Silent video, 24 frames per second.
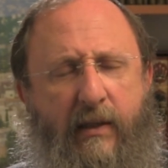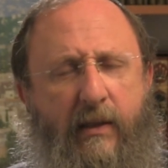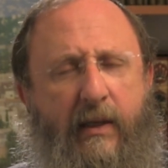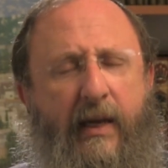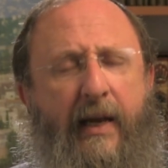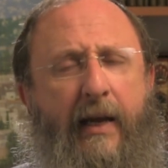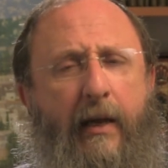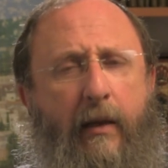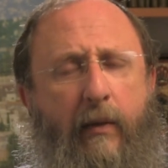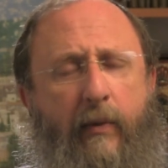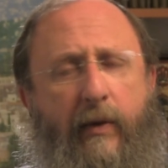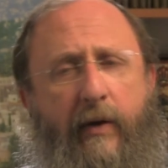
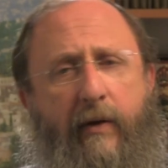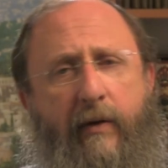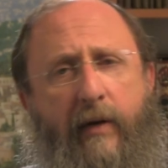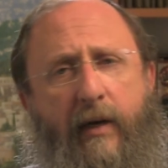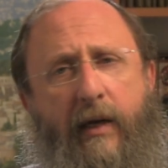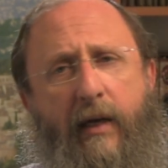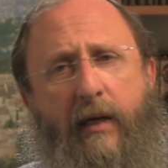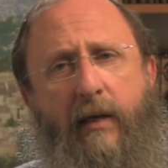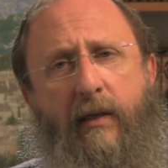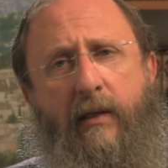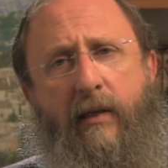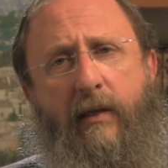tale bearing
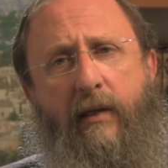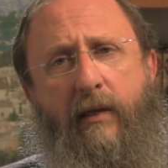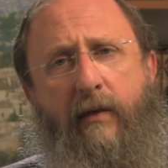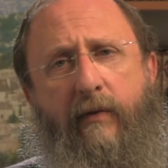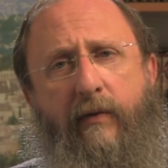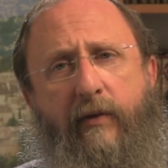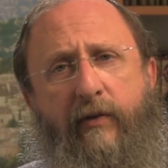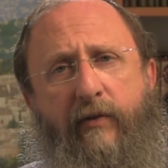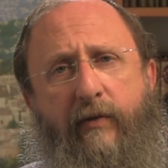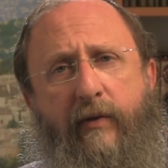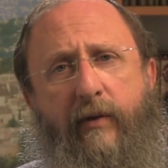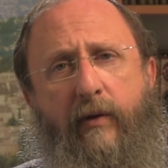against the land
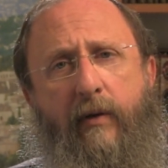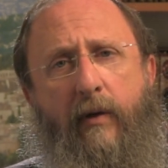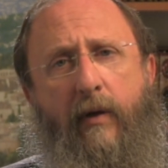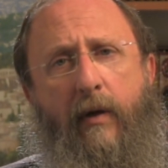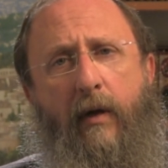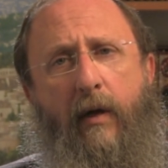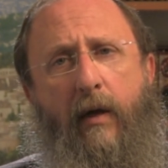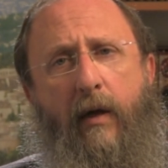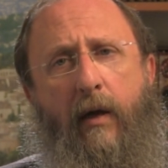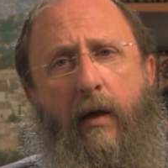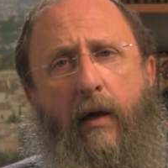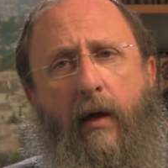of Israel,
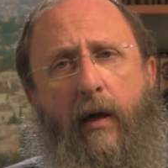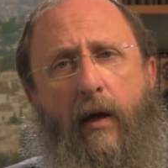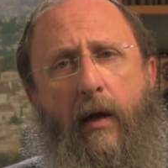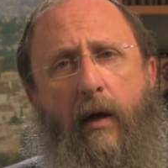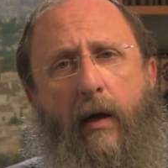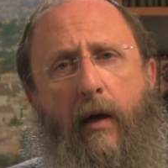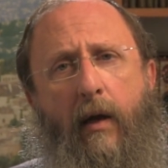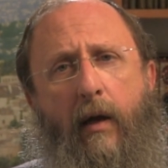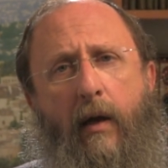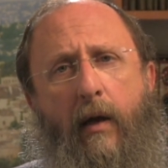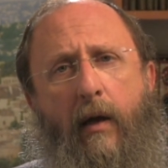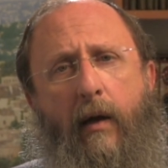
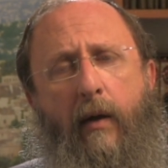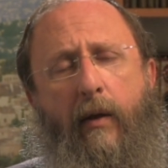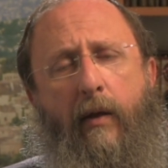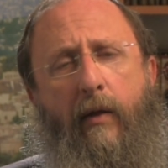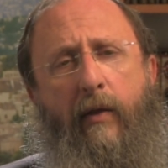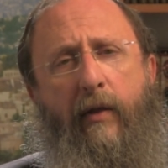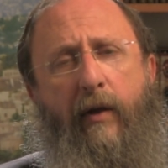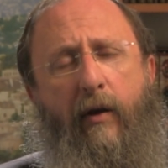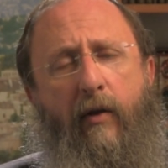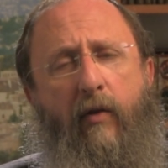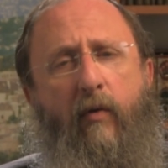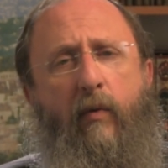
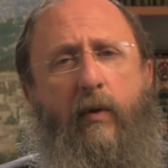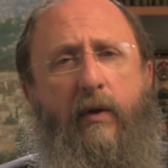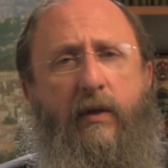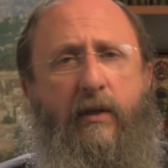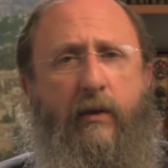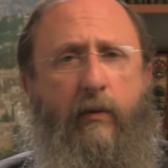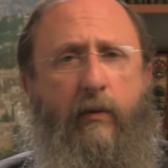they're the ones